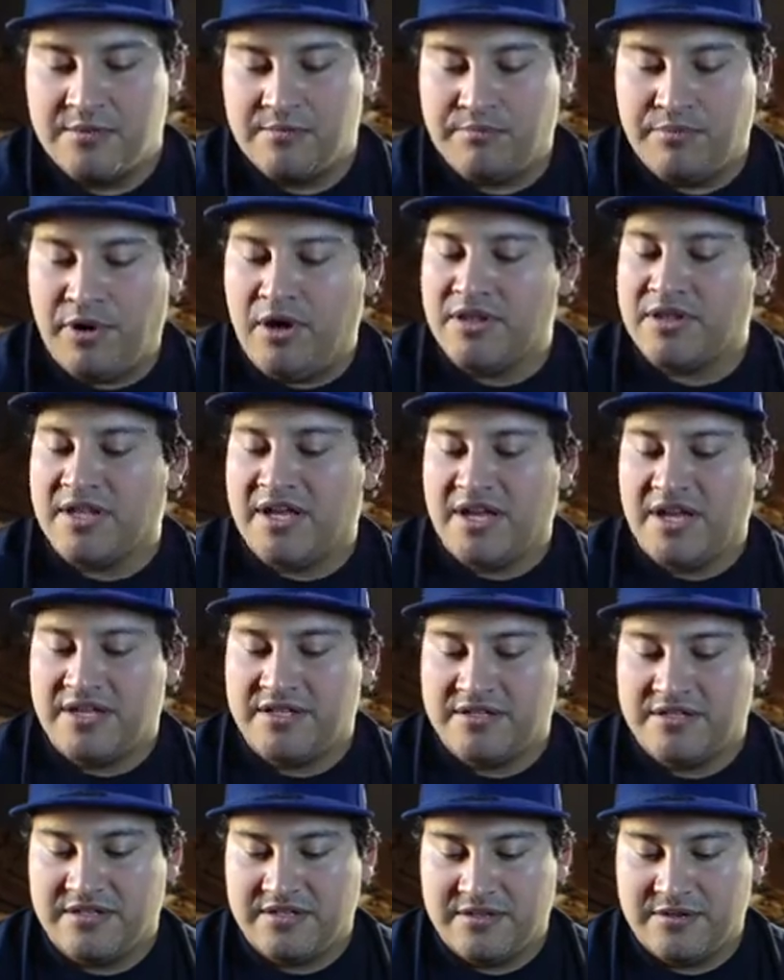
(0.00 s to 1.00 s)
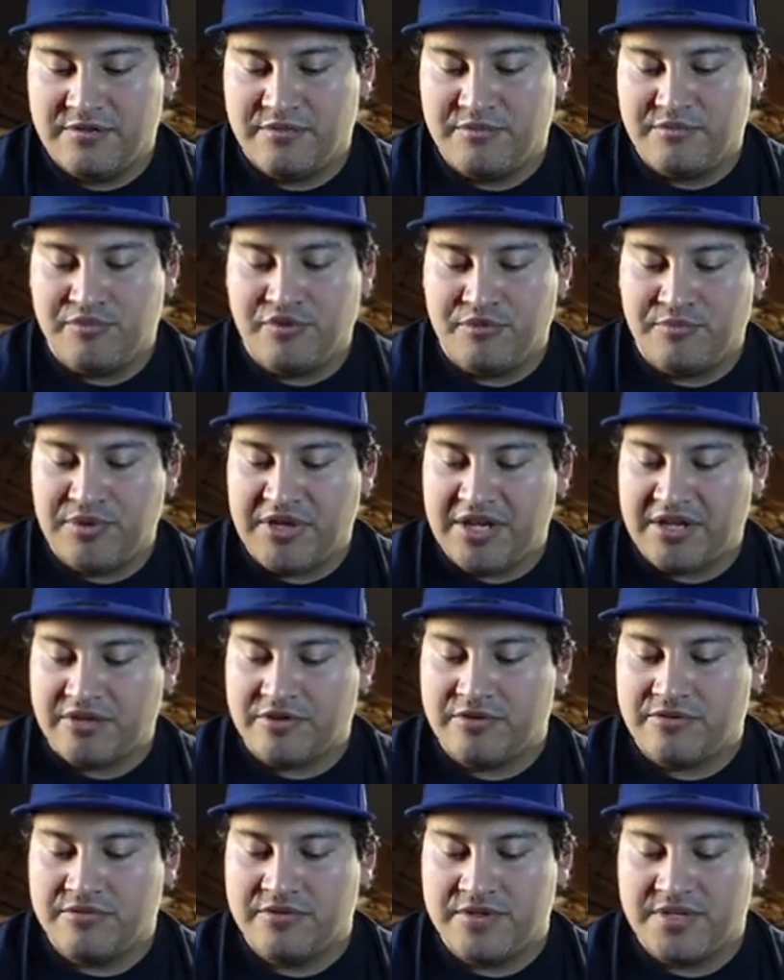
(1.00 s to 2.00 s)
Ball Guy,
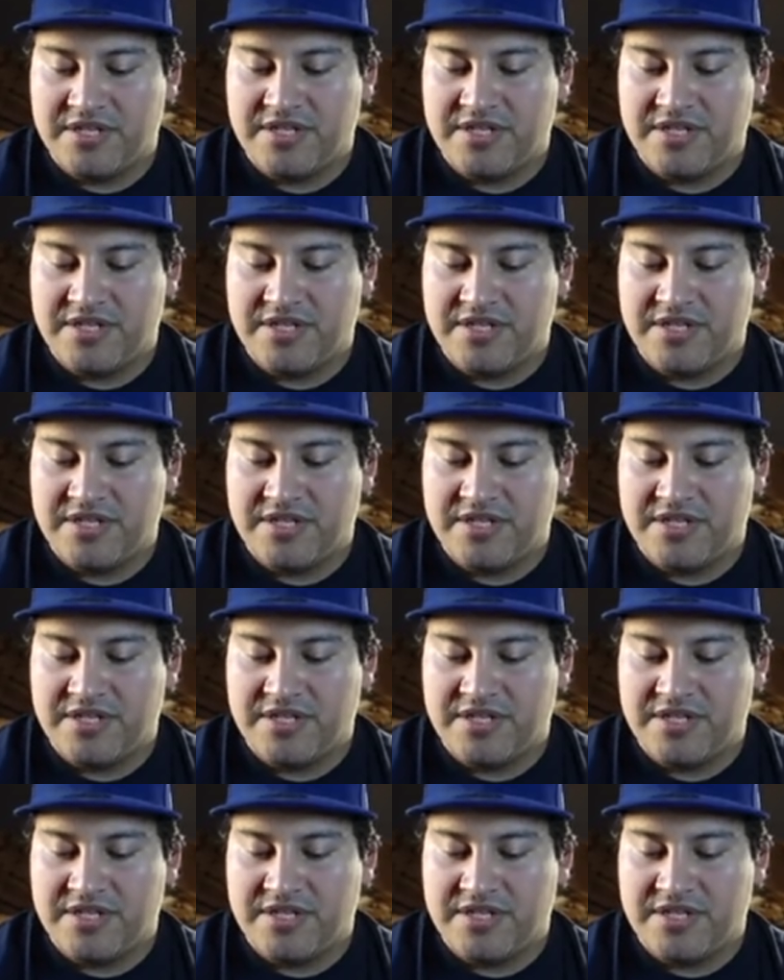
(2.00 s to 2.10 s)
Morpeko,